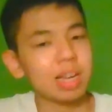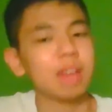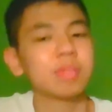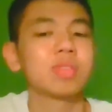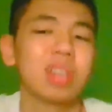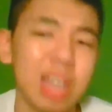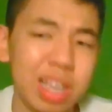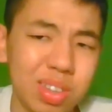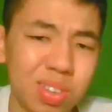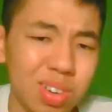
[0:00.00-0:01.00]
have to
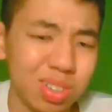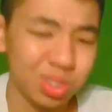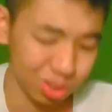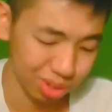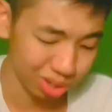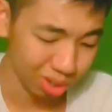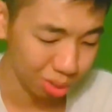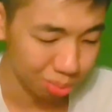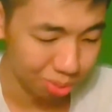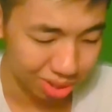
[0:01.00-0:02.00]
let you all do a
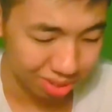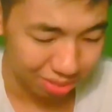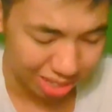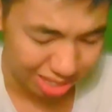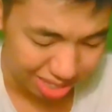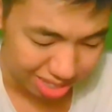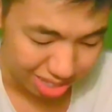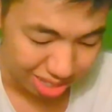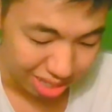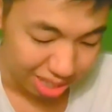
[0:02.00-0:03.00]
homework first.
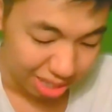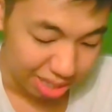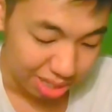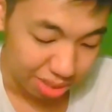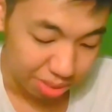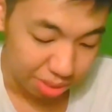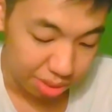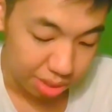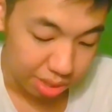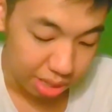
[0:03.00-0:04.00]
So
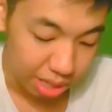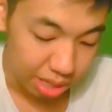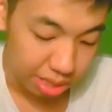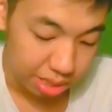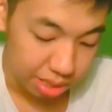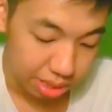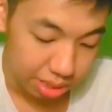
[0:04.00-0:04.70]
this is Ace.